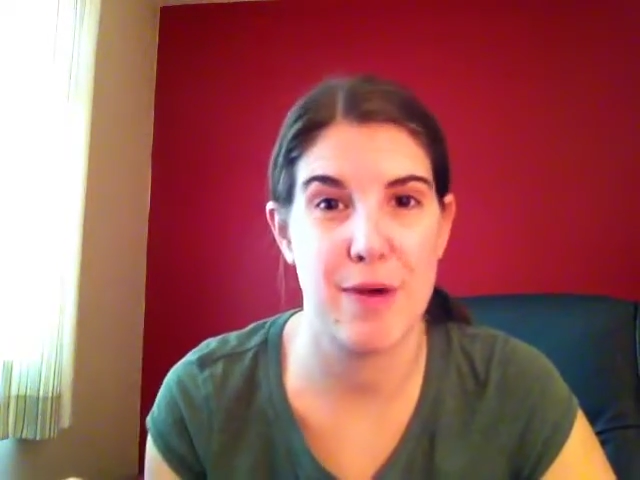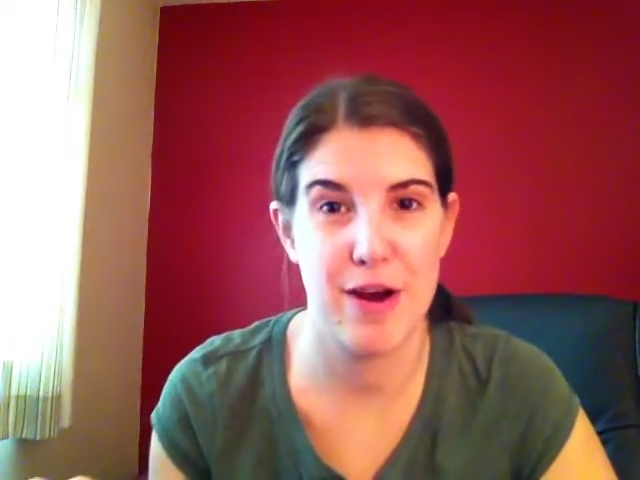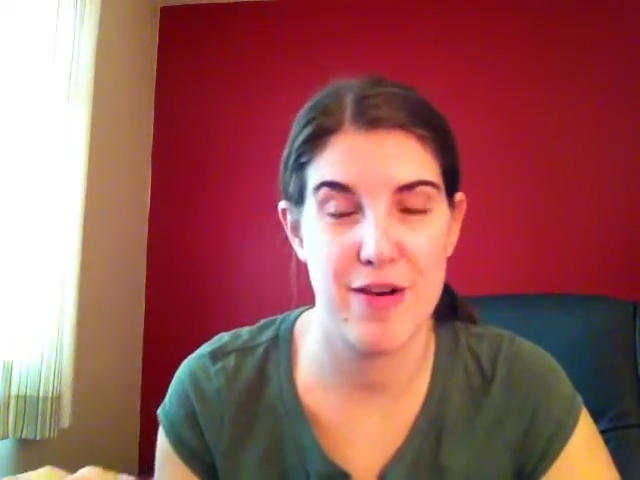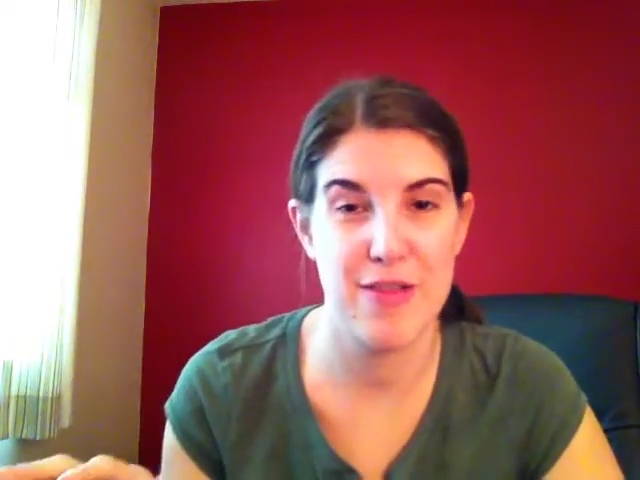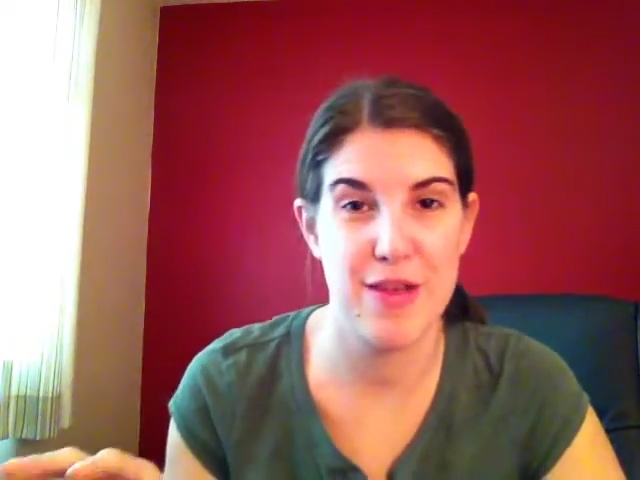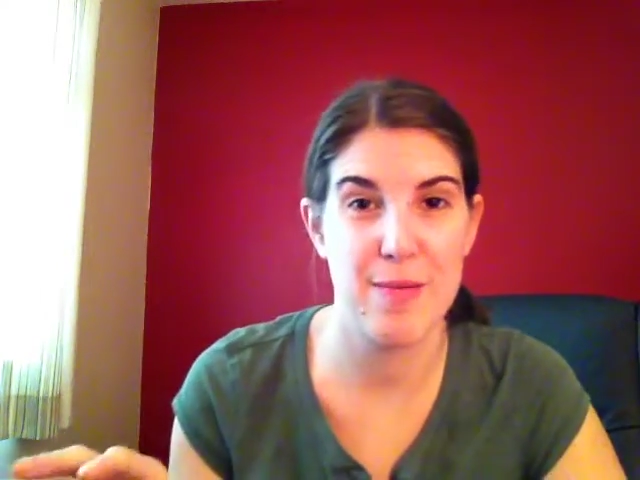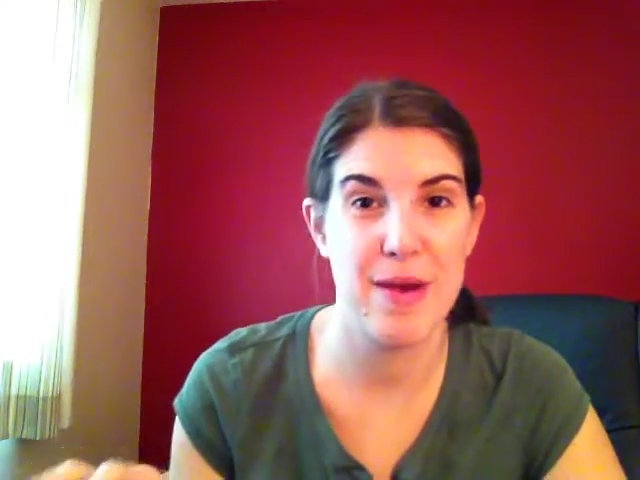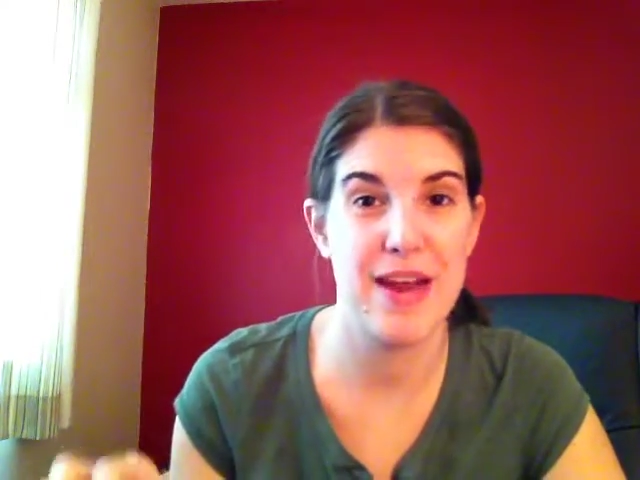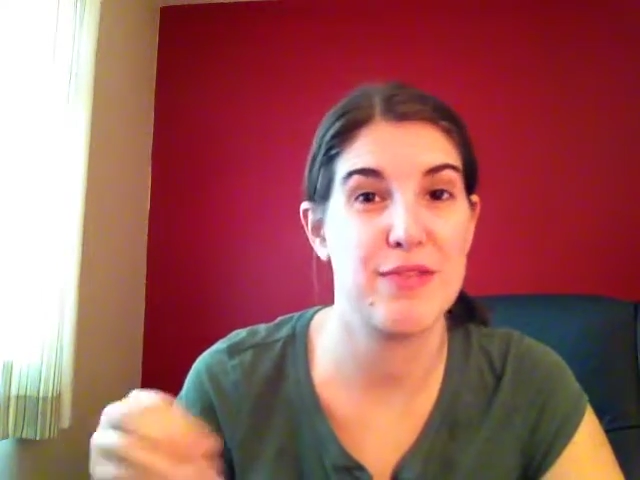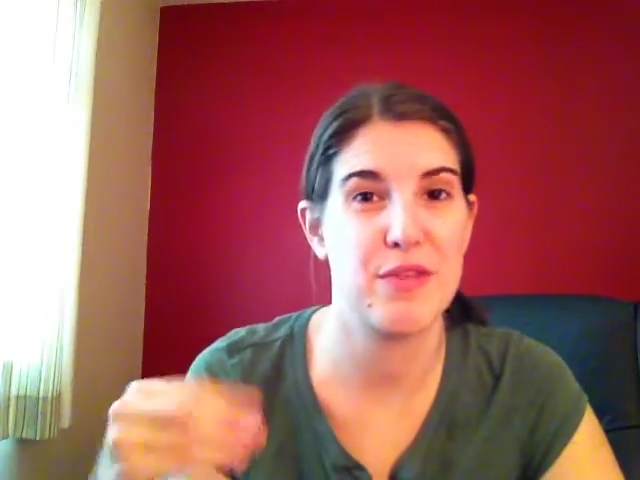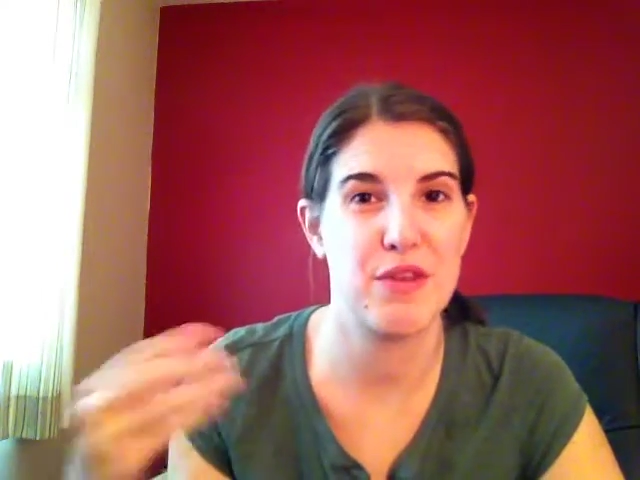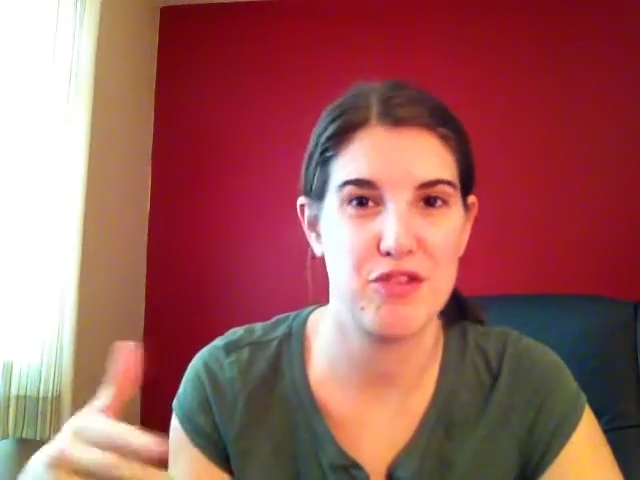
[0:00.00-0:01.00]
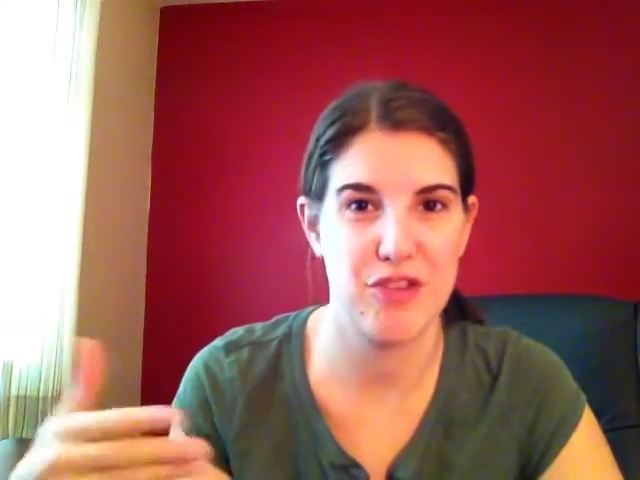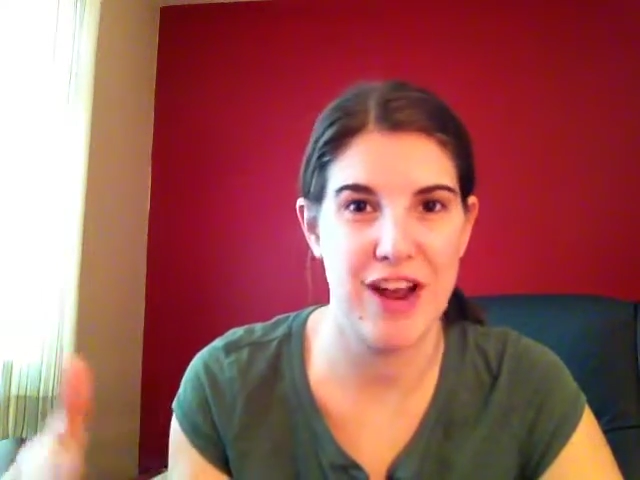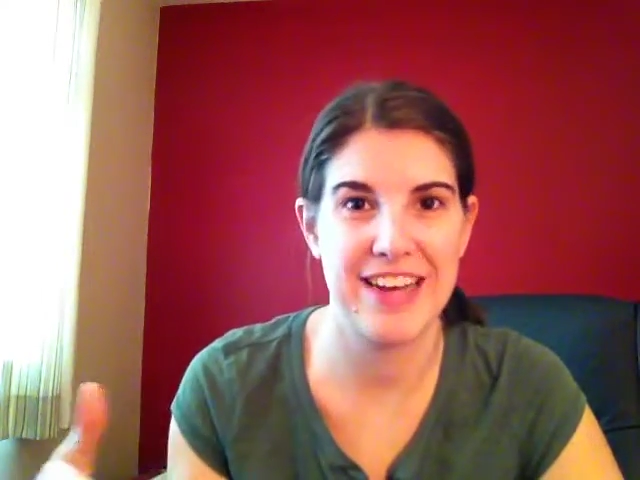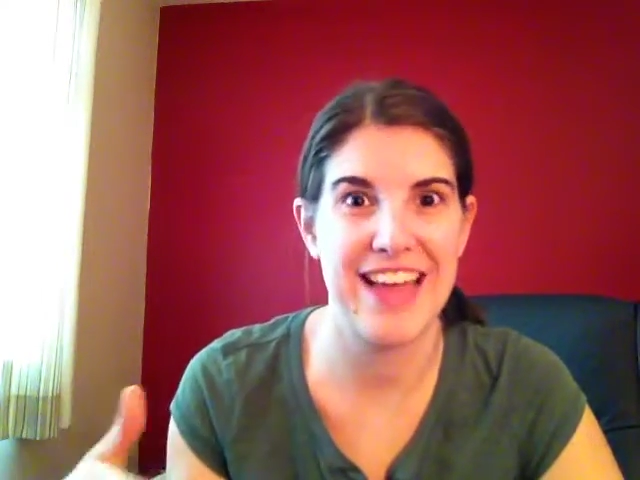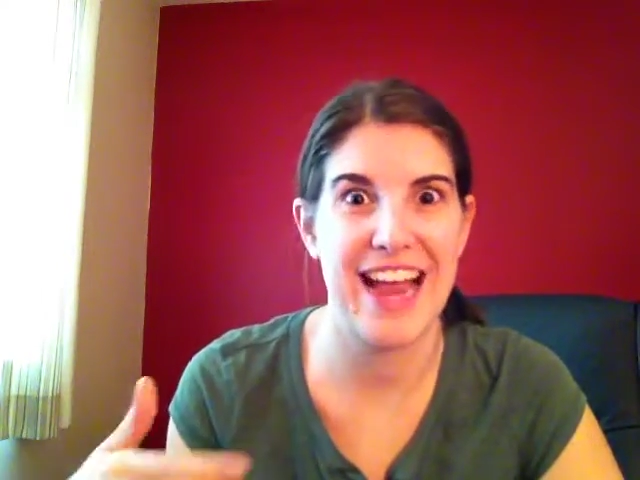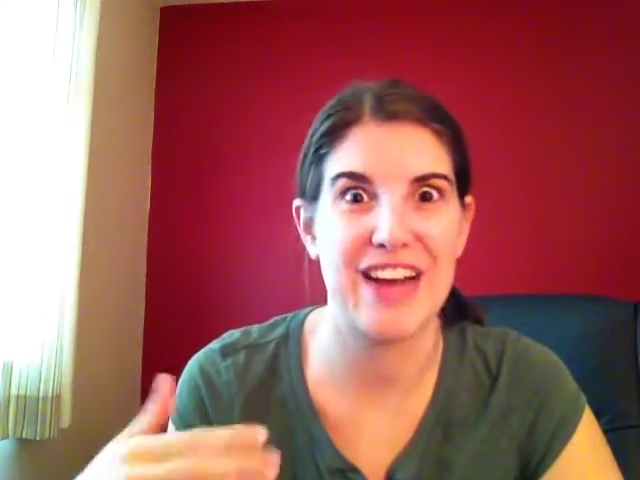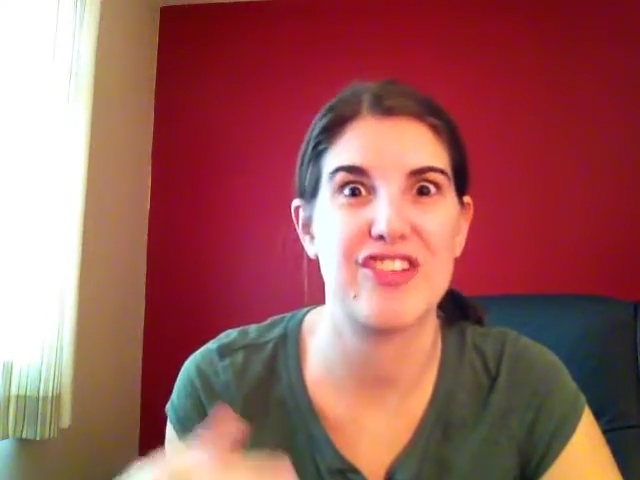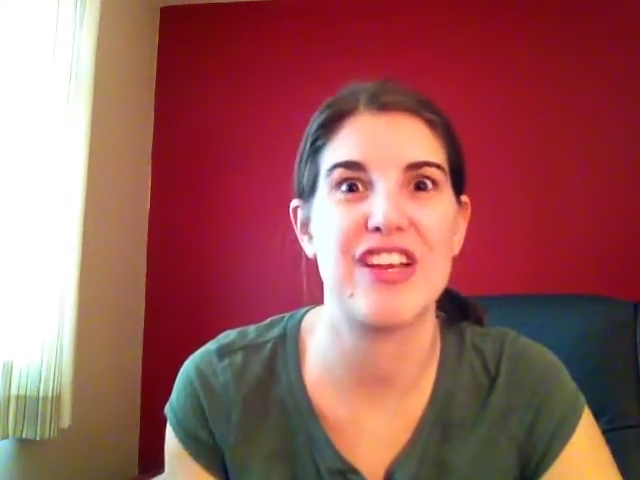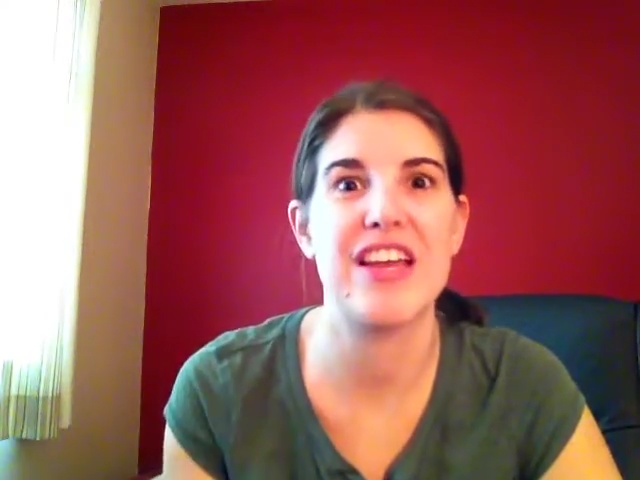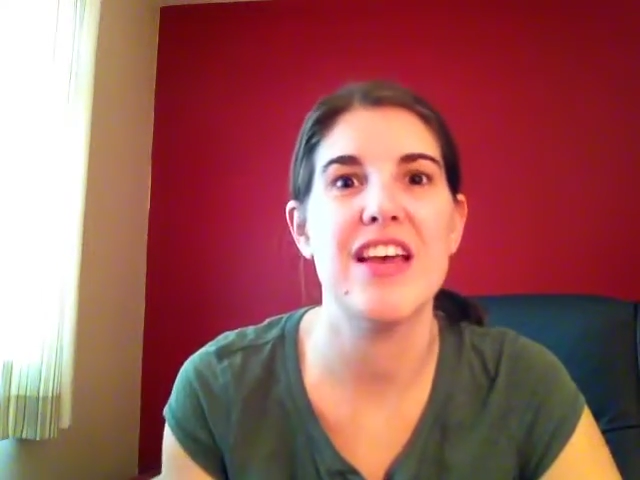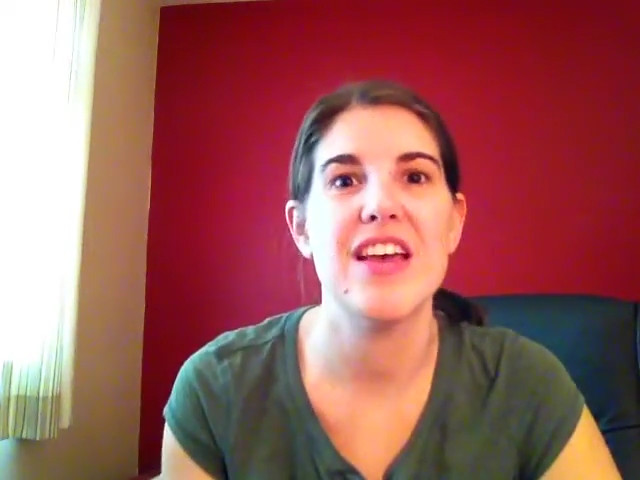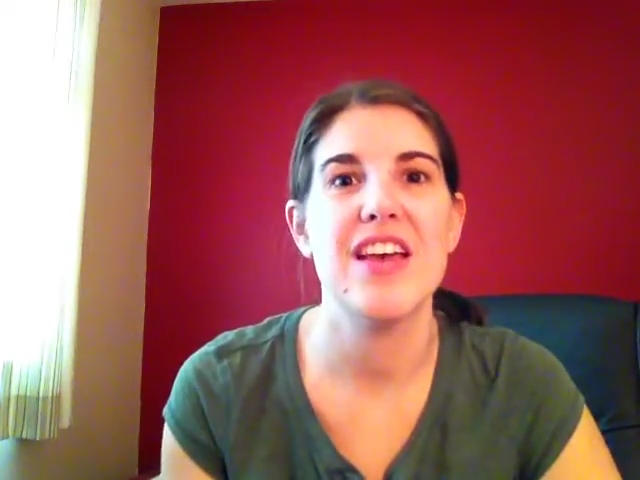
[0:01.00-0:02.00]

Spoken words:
part of their brain, so they're trying to actually